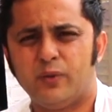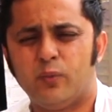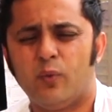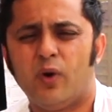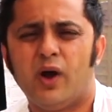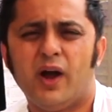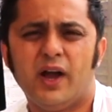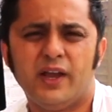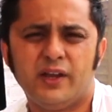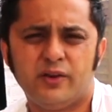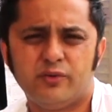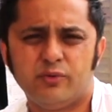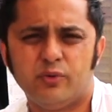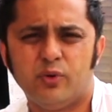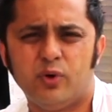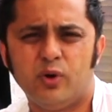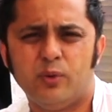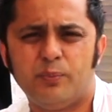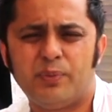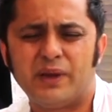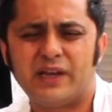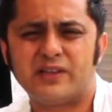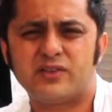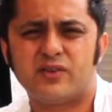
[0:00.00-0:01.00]
Why
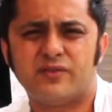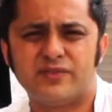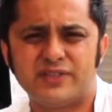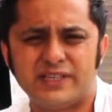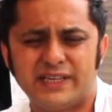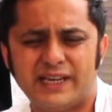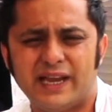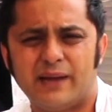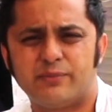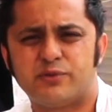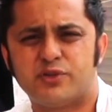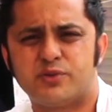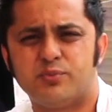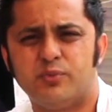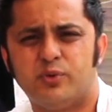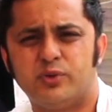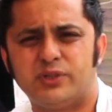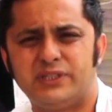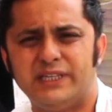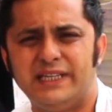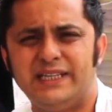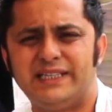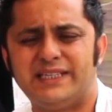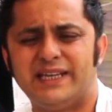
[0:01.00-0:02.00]
raw? Because obviously it captures
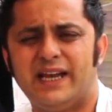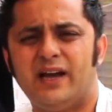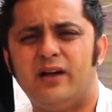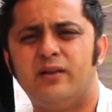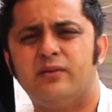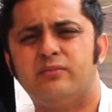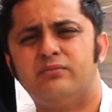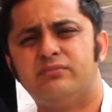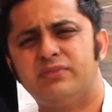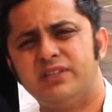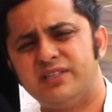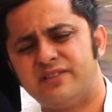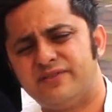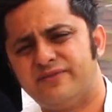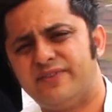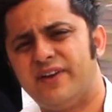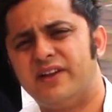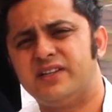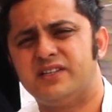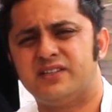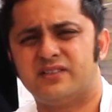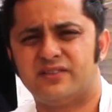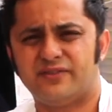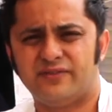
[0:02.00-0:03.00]
more detail,
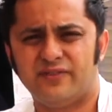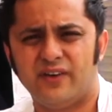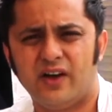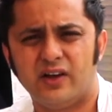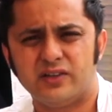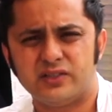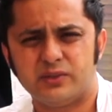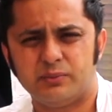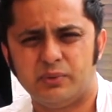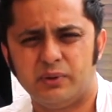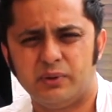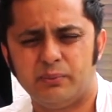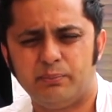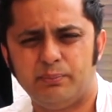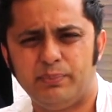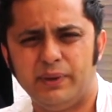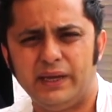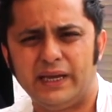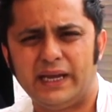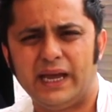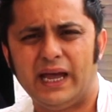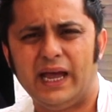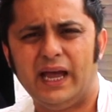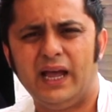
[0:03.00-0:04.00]
dispatches the files a bit
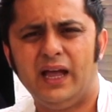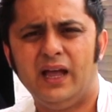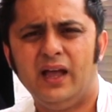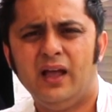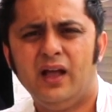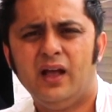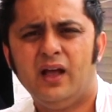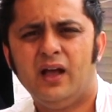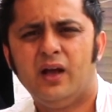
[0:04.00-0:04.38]
bigger.